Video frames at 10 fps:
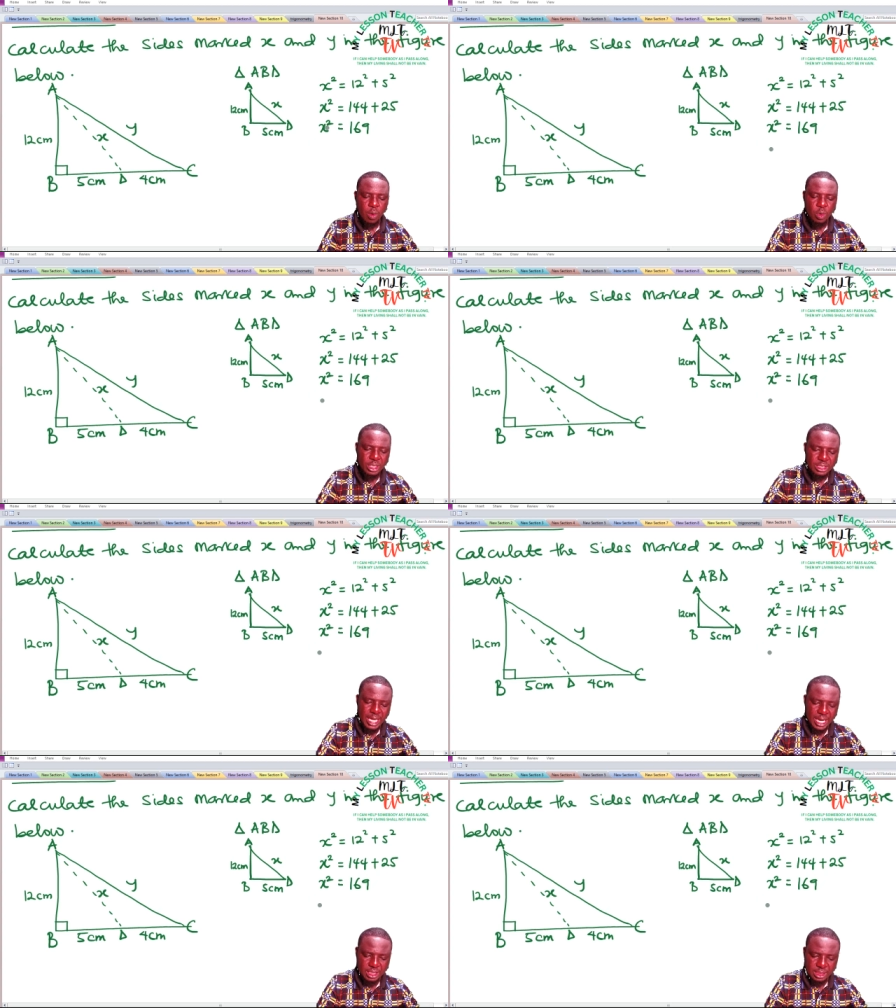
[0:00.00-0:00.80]
And what
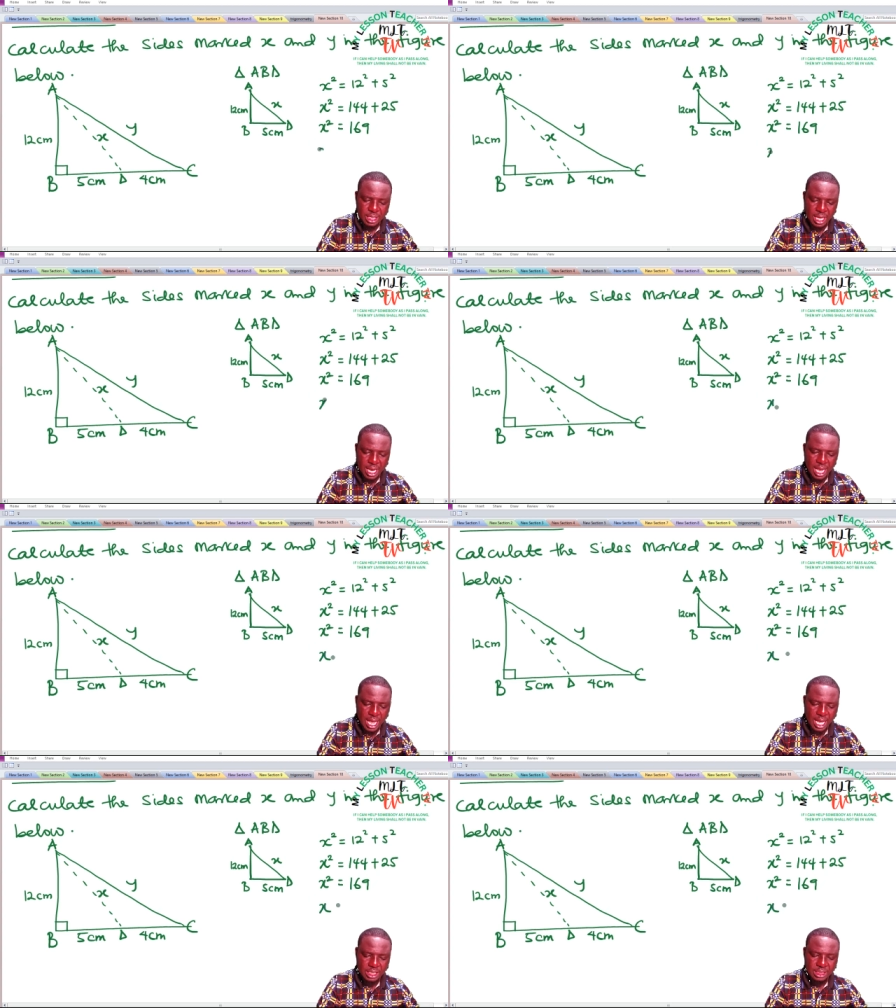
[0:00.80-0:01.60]
is X?
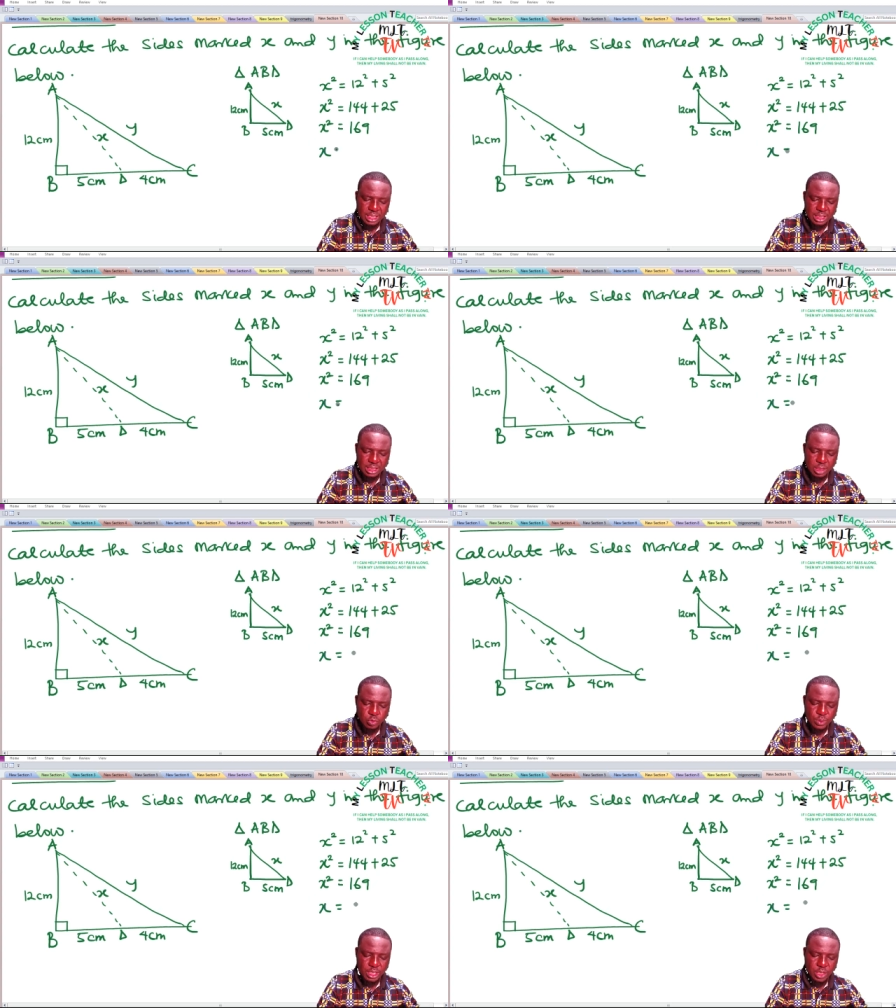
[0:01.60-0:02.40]
X is
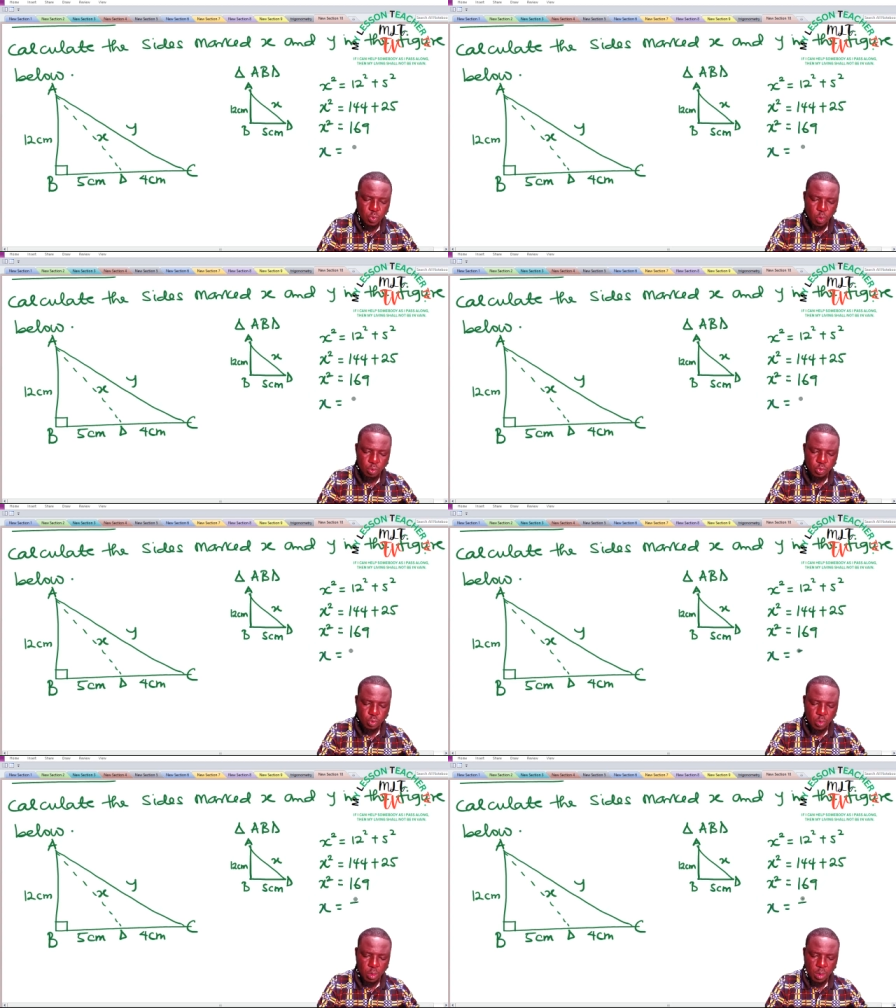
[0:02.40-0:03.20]
said to be equal
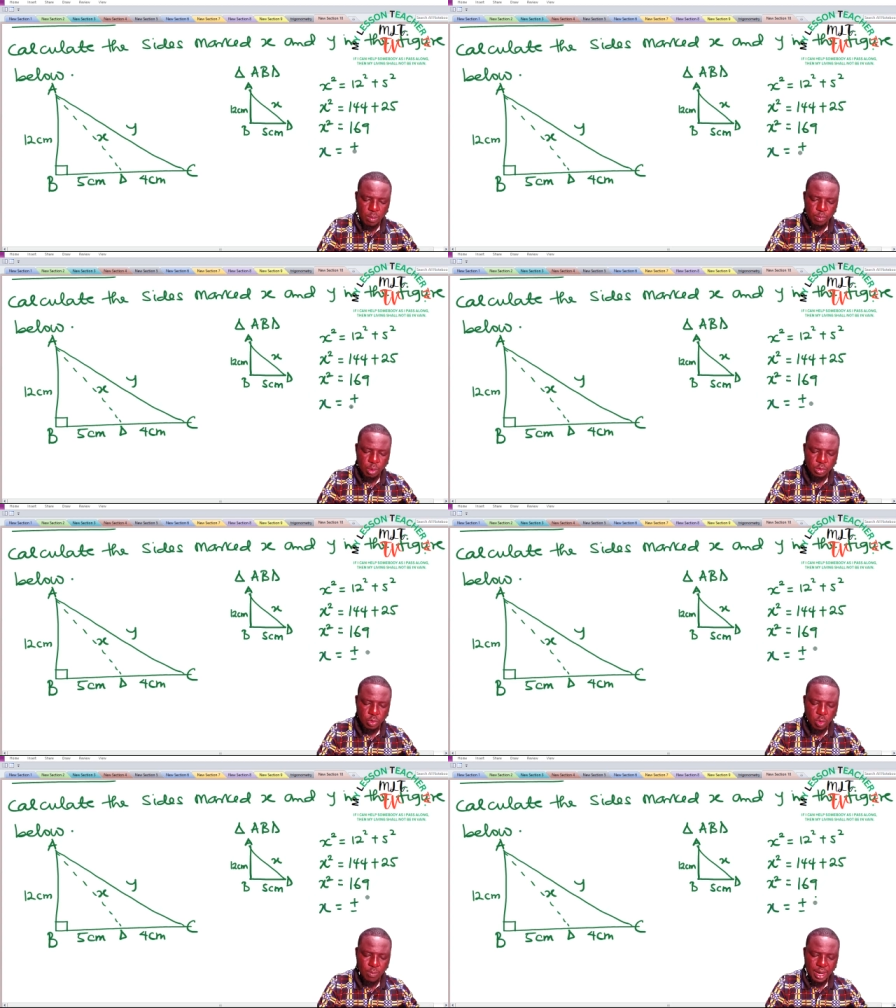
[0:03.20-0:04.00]
to
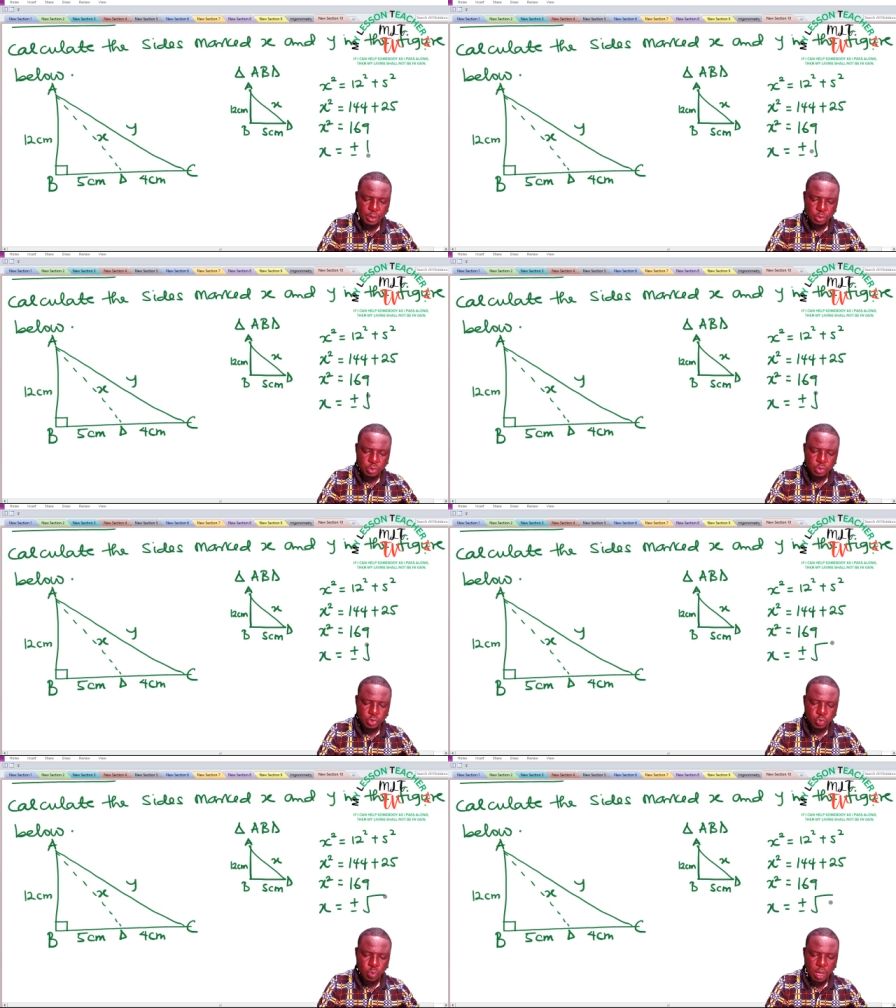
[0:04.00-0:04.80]
plus or minus
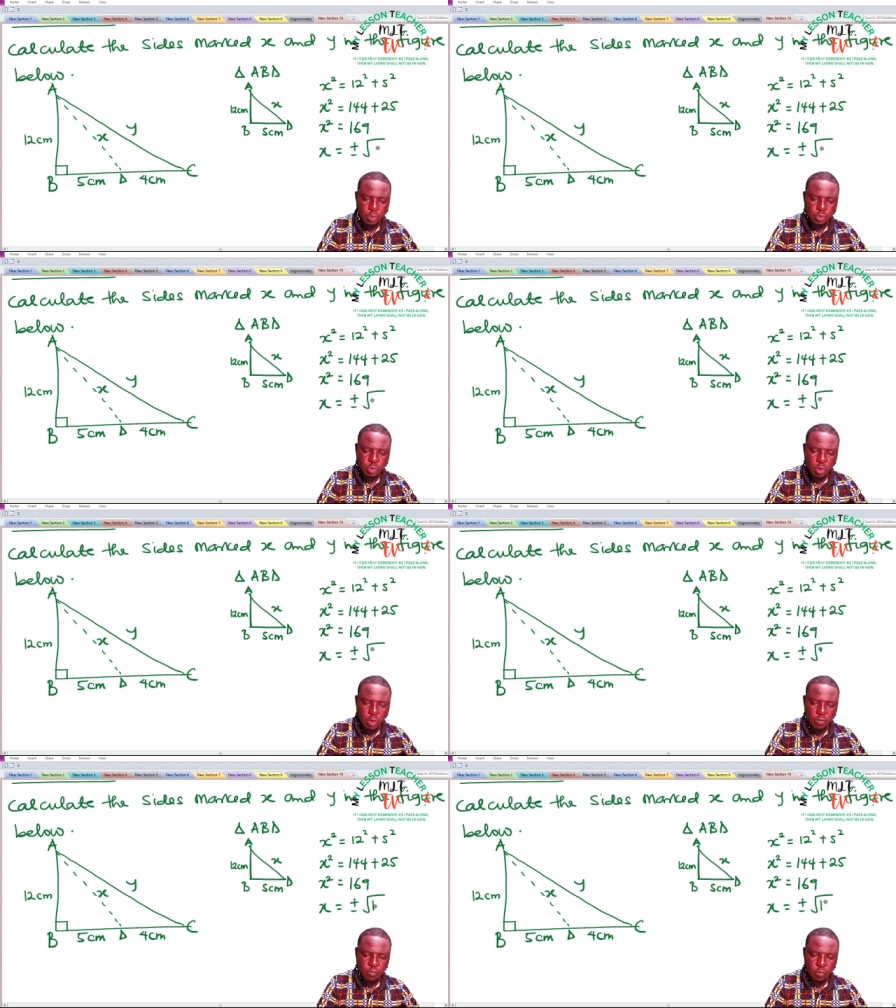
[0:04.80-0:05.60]
square root
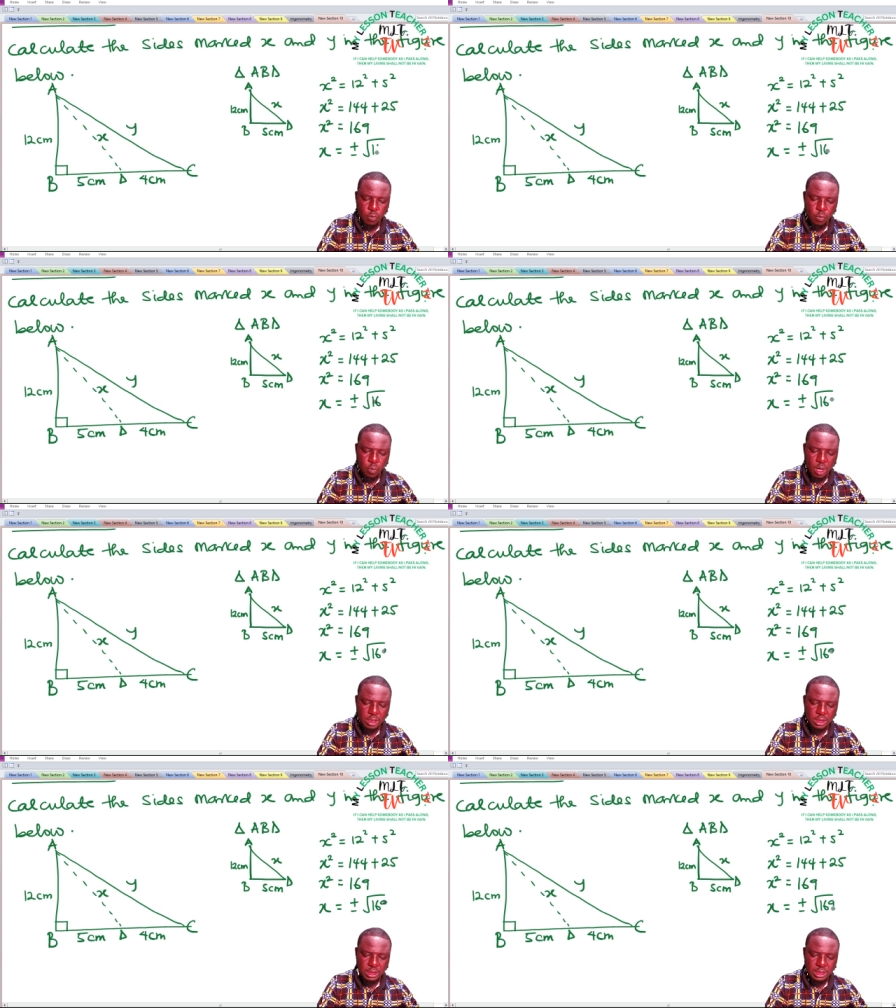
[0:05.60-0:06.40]
of
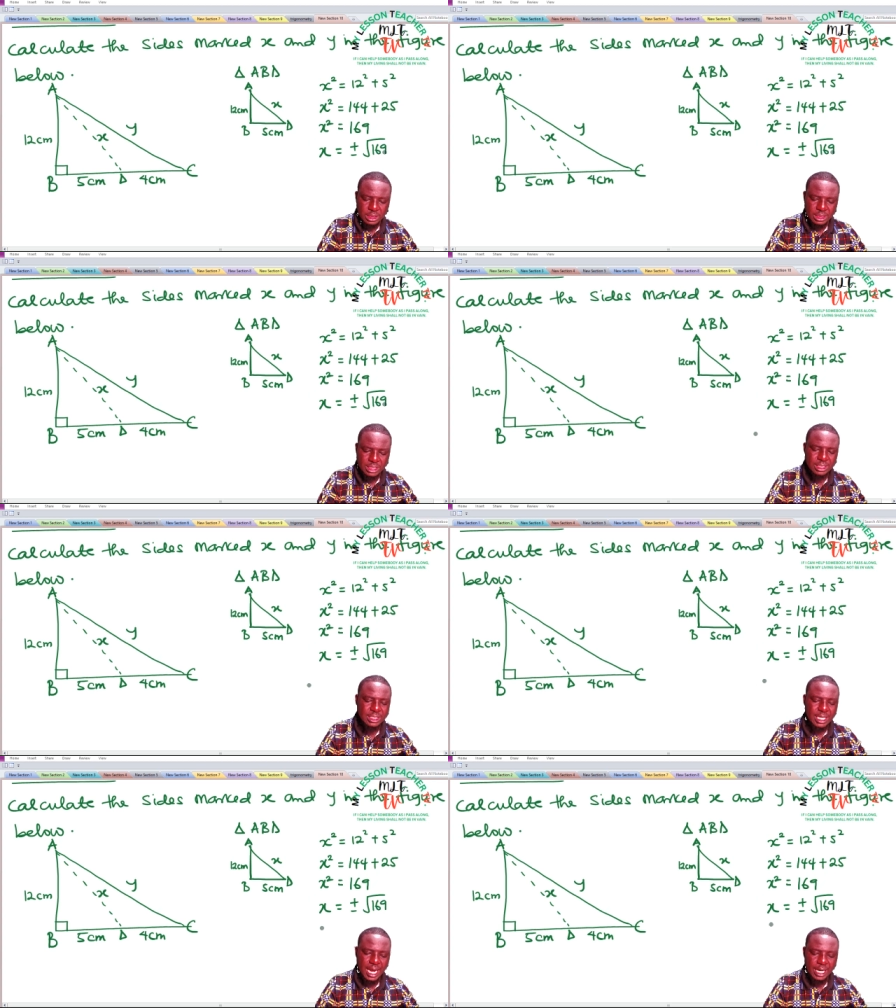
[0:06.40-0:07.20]
one hundred
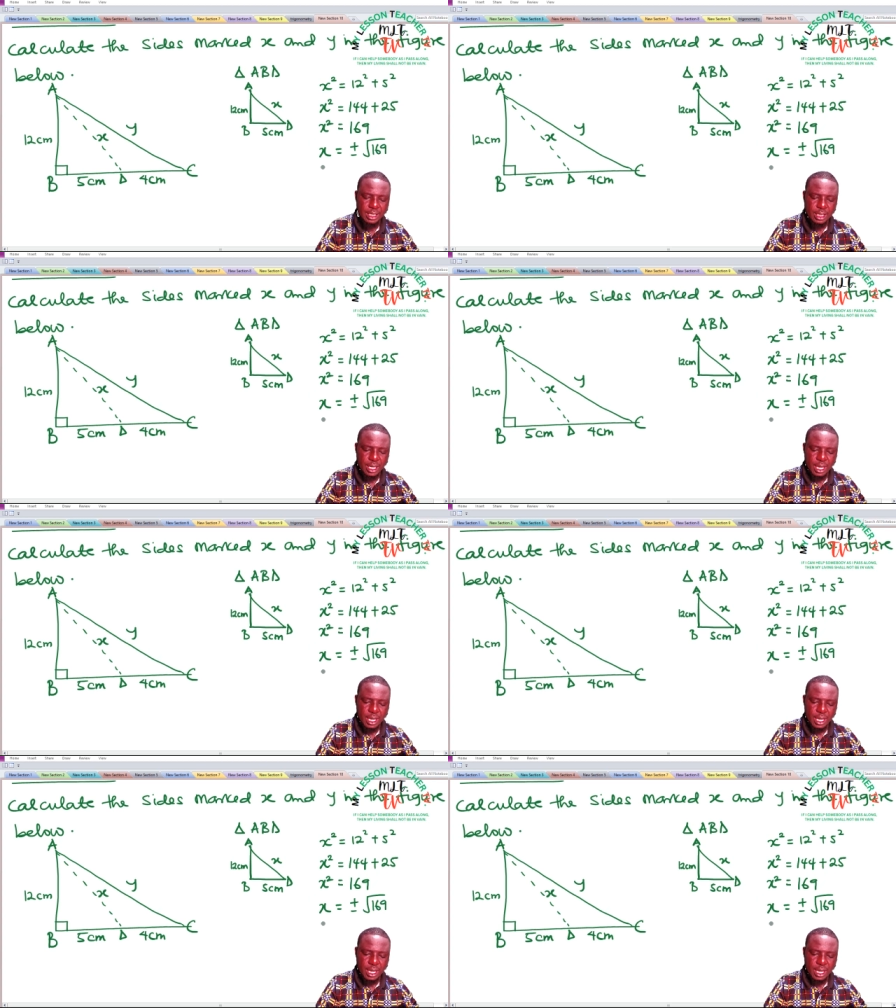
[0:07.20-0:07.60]
sixty-nine.